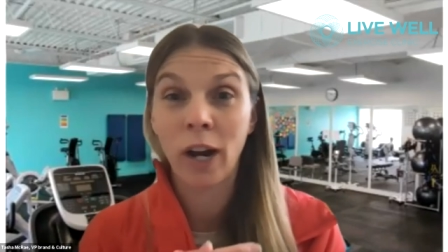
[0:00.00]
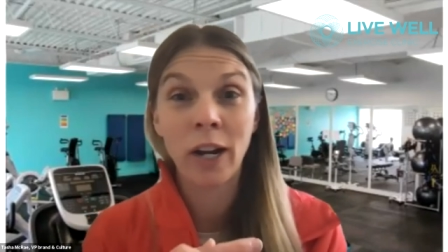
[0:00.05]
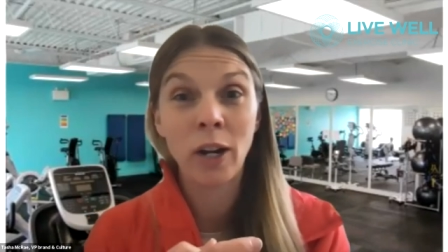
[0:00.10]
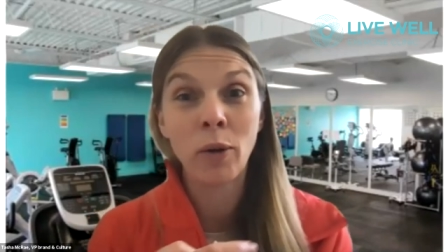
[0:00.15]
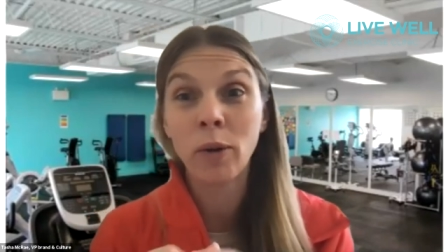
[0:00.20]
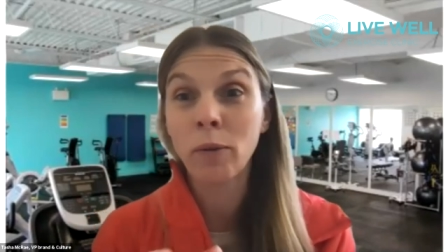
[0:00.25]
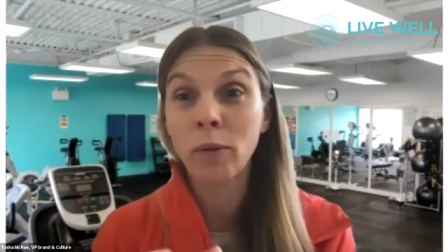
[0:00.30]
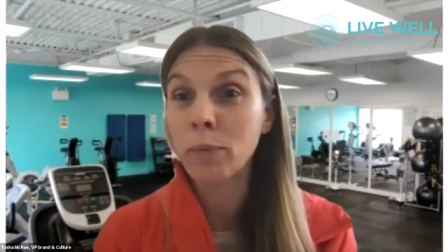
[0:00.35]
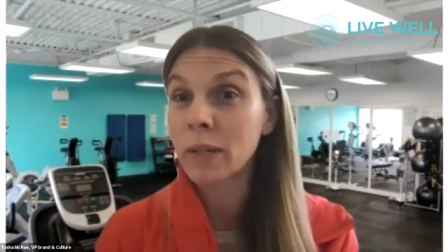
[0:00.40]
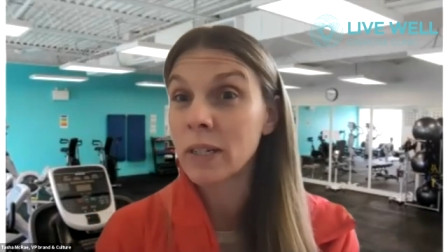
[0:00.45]
I know
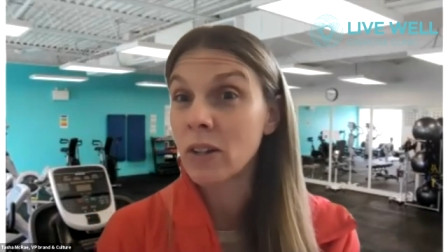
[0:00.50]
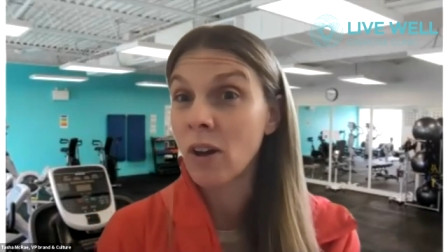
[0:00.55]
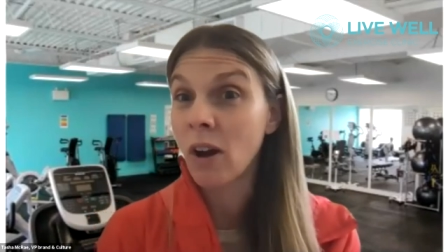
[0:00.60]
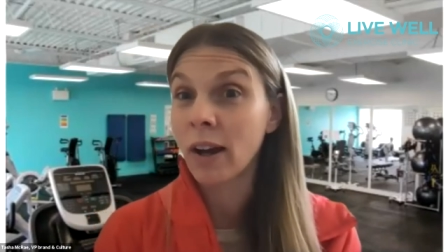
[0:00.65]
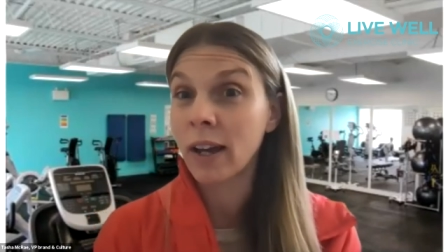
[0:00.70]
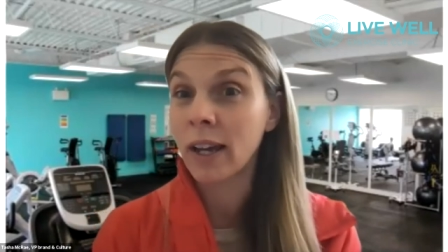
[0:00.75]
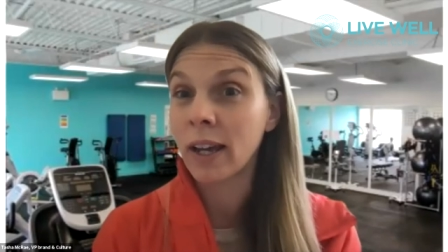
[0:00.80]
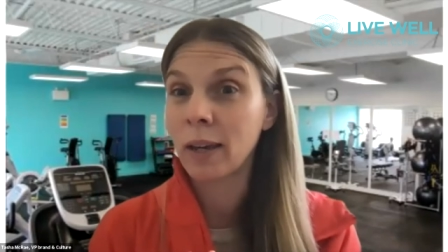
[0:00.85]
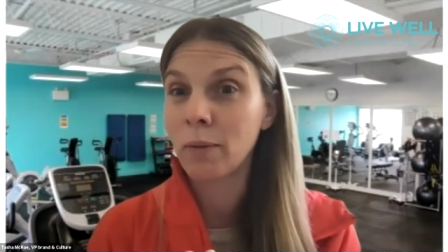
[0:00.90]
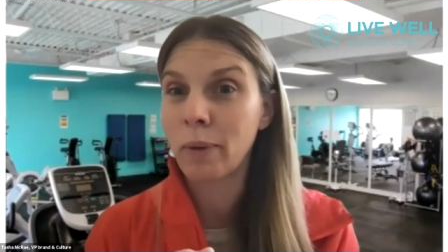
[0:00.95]
we've been
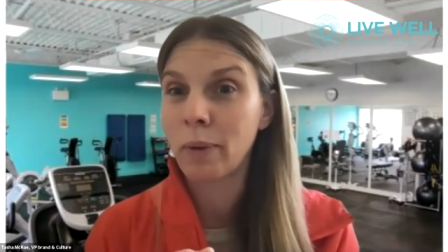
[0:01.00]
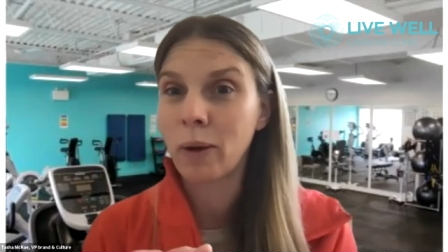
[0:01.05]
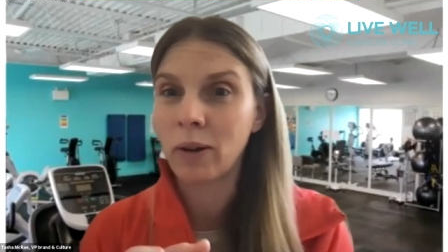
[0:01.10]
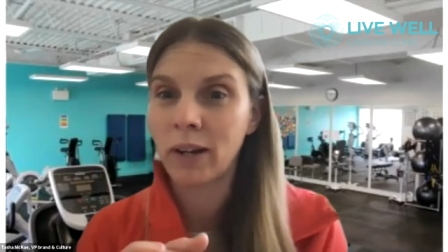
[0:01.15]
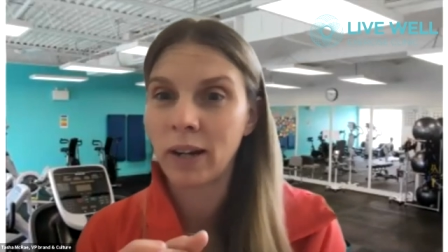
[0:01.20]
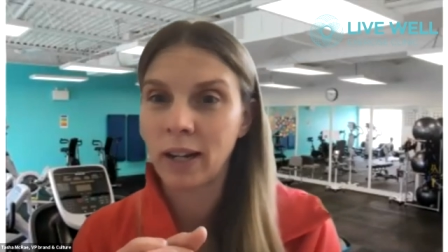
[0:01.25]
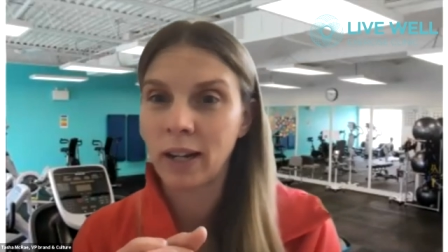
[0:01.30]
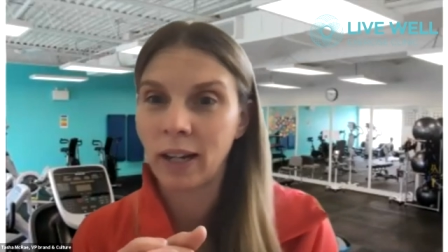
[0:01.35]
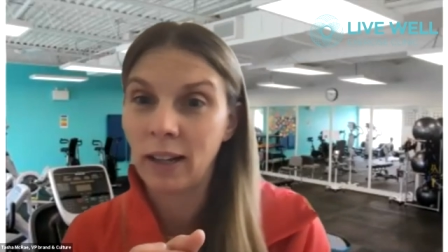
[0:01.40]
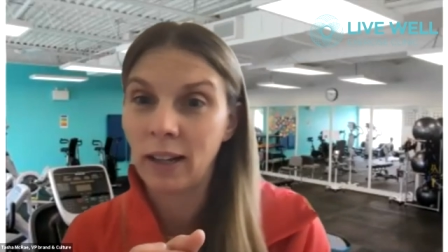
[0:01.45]
talking about
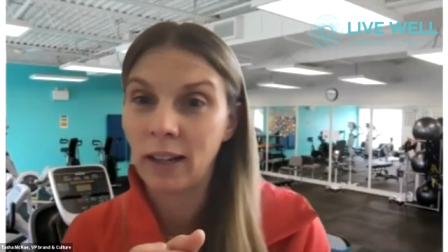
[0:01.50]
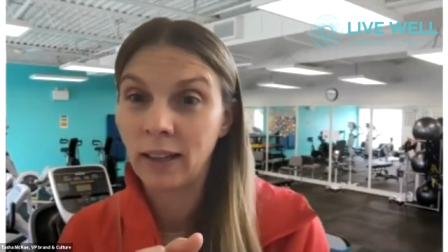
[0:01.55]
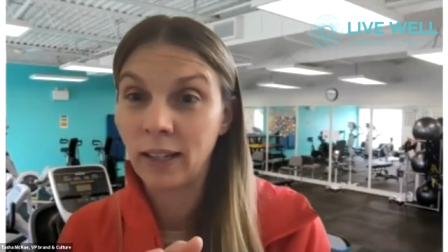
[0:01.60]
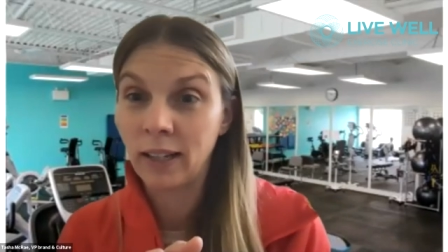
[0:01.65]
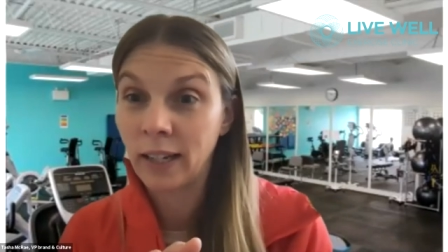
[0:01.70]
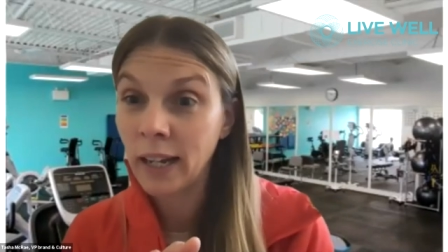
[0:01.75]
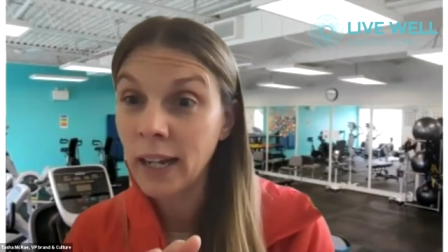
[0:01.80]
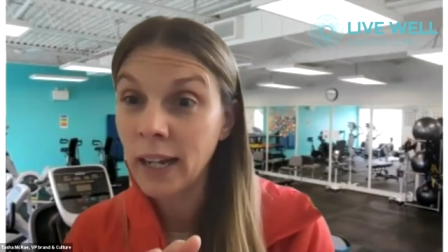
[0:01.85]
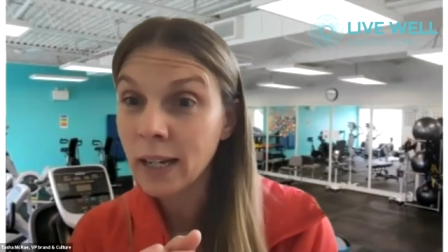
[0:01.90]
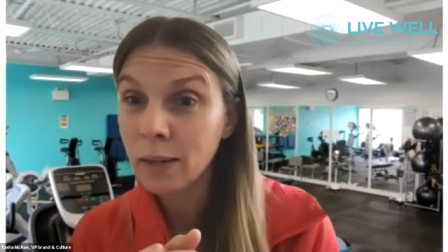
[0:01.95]
it in
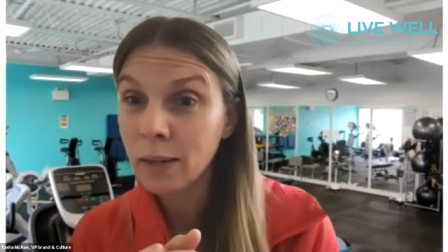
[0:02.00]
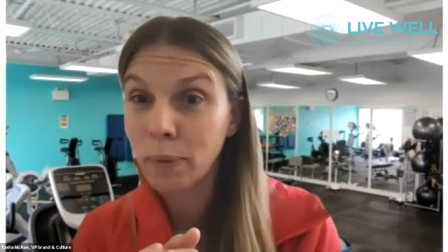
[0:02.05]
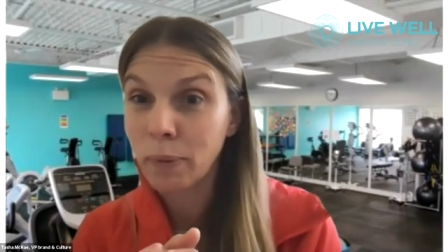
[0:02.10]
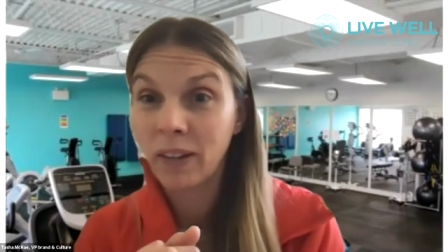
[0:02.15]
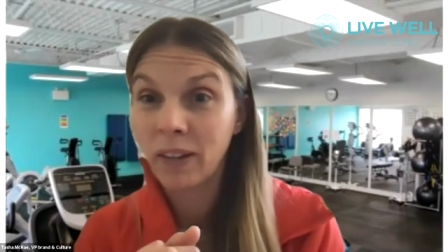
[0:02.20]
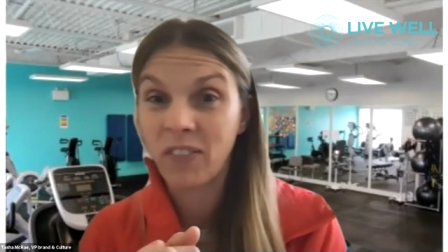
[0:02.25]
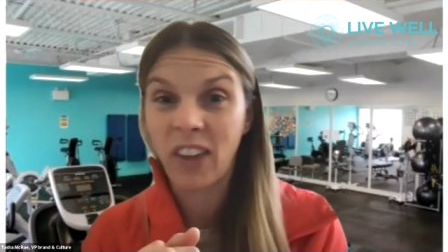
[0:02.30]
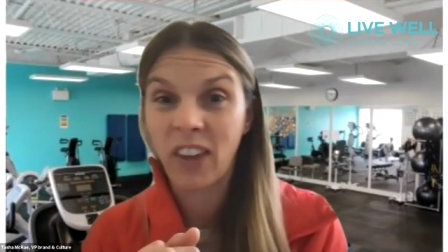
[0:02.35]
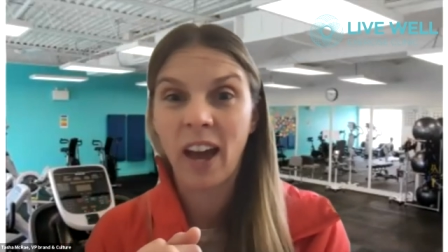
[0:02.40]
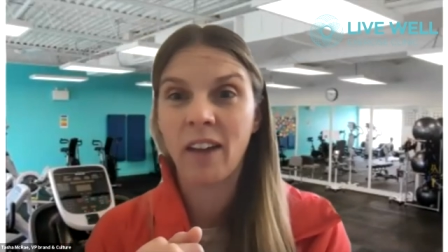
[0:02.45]
clinic, but
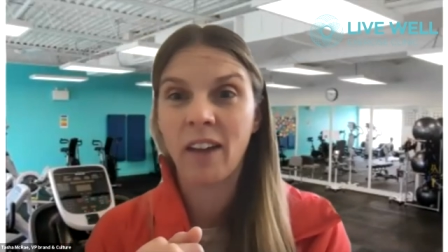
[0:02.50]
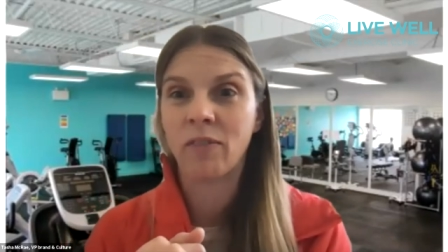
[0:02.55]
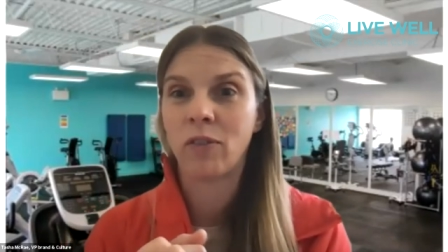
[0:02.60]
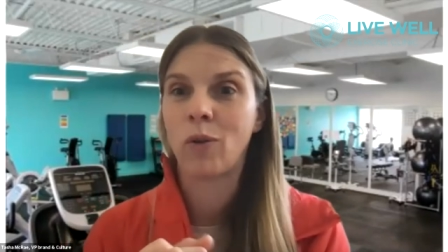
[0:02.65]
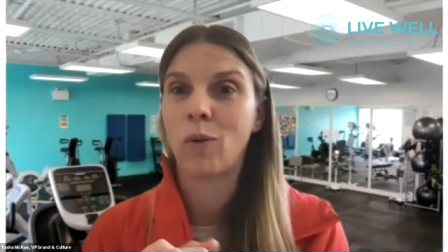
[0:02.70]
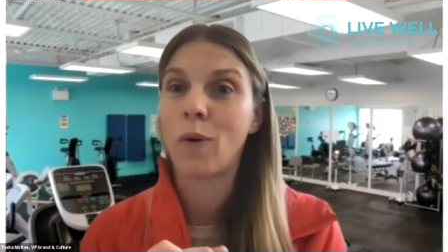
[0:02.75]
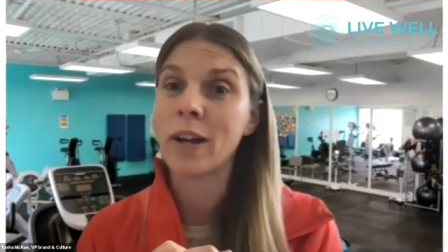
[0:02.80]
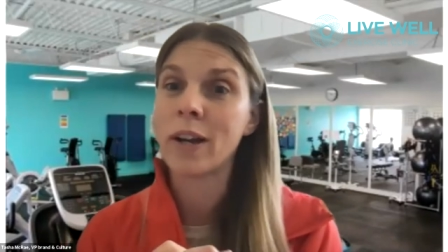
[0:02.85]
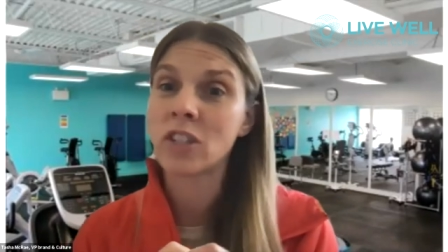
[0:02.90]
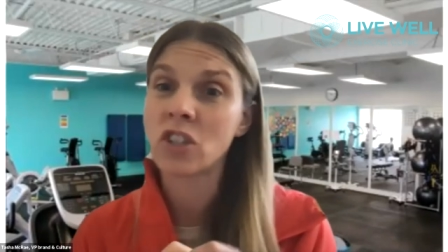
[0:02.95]
if you have
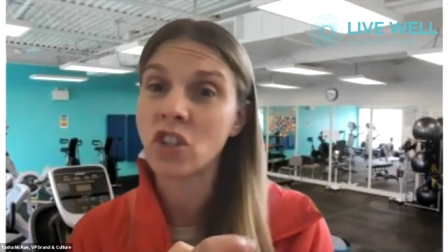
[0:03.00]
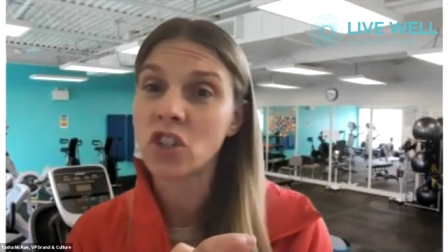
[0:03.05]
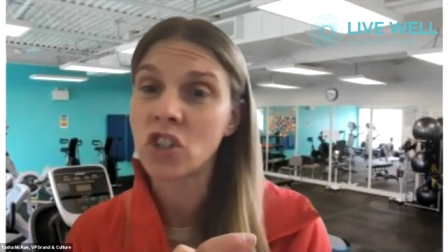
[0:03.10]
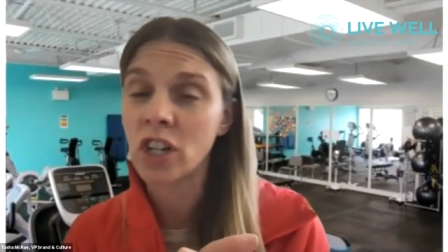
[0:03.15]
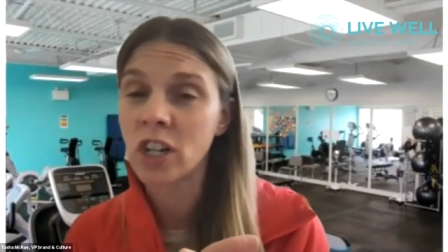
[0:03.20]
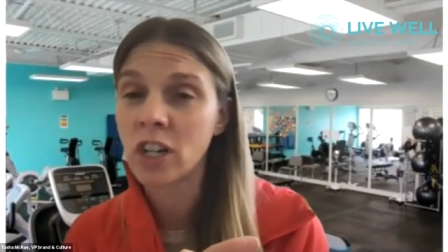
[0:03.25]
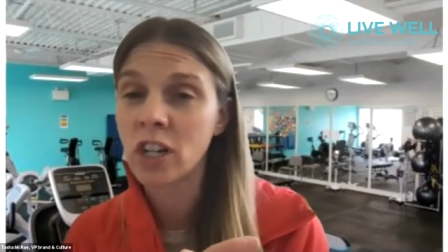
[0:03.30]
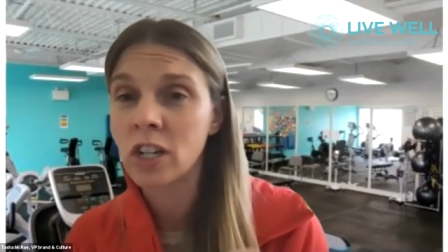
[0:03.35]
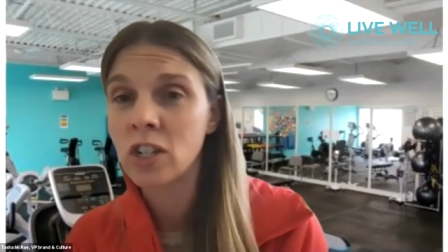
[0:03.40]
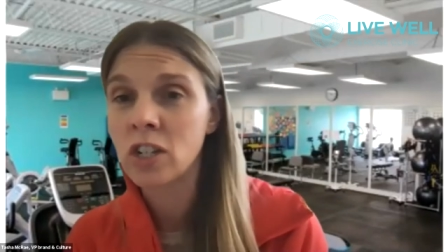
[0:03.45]

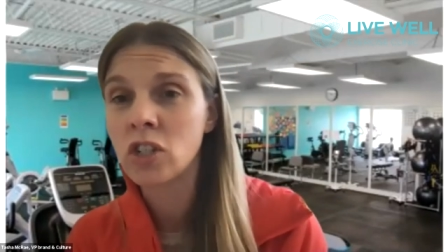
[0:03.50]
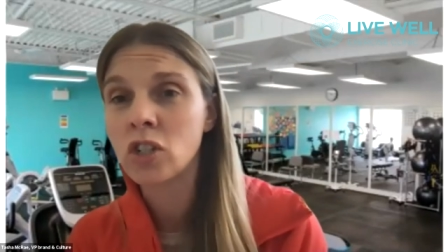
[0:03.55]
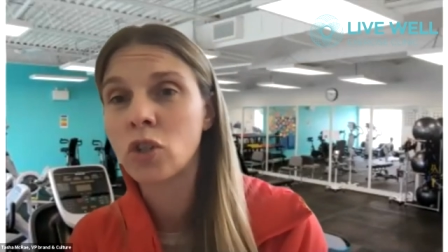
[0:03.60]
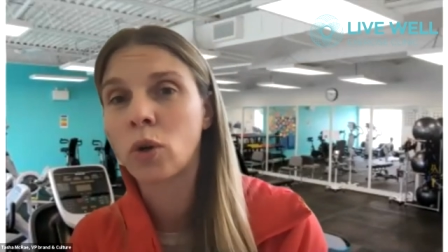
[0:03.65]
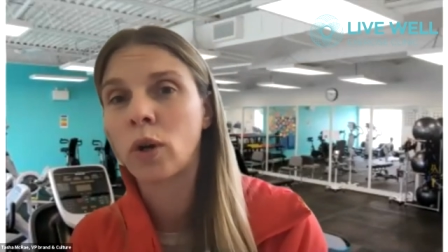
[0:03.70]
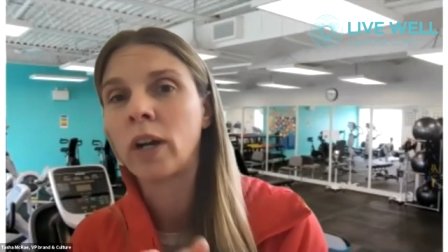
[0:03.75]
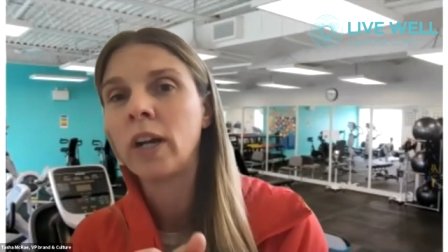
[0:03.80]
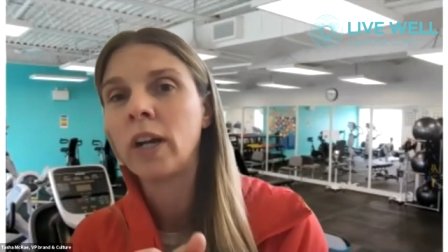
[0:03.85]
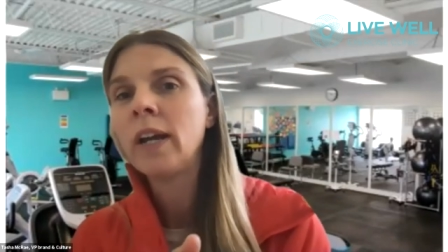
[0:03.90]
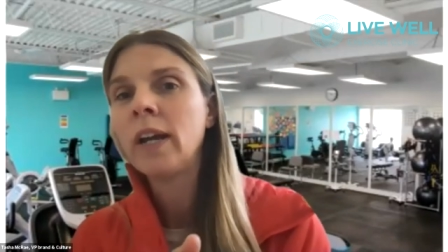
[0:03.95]
questions or,